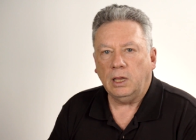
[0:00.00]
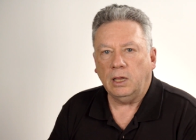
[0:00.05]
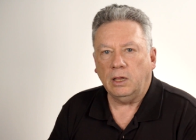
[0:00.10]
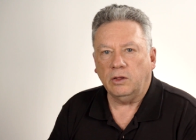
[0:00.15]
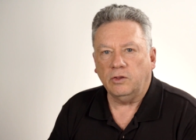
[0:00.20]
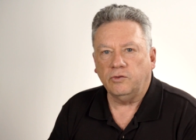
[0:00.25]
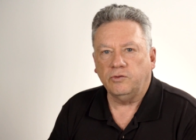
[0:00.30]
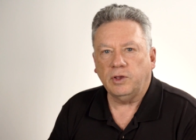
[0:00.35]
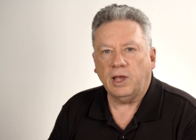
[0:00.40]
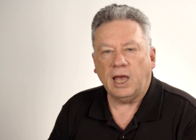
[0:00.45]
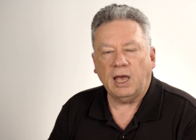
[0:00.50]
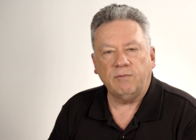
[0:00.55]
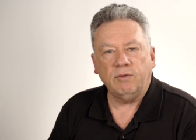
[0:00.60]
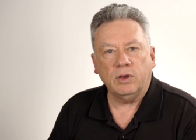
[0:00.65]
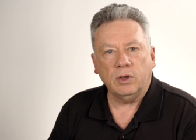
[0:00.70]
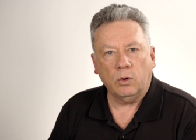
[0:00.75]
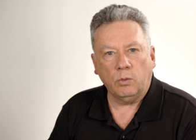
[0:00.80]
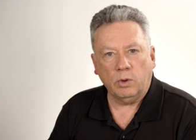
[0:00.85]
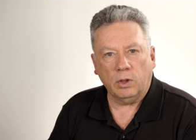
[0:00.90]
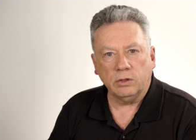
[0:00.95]
is
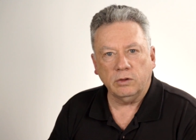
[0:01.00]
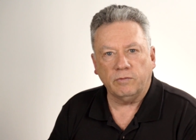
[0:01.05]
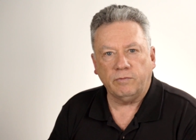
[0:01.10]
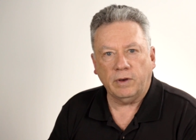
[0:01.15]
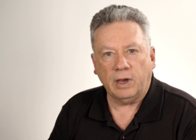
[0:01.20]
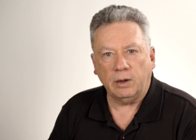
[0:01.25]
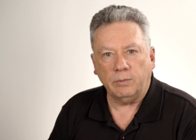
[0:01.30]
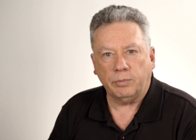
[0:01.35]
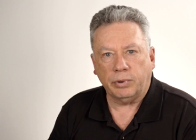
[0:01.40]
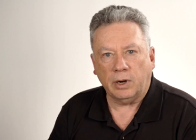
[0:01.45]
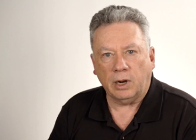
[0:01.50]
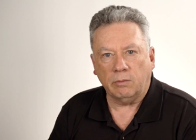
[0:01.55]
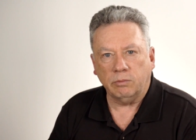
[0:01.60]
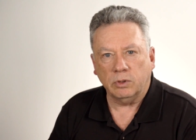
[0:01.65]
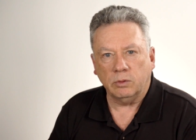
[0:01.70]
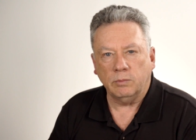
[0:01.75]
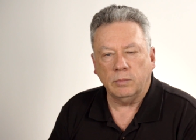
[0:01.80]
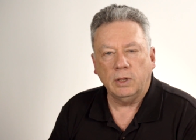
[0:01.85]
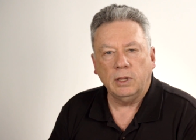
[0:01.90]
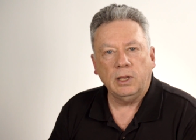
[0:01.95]
having a well-defined
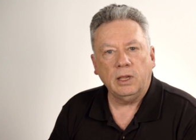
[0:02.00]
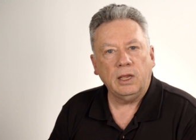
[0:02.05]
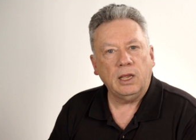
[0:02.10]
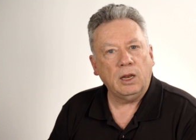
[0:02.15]
problem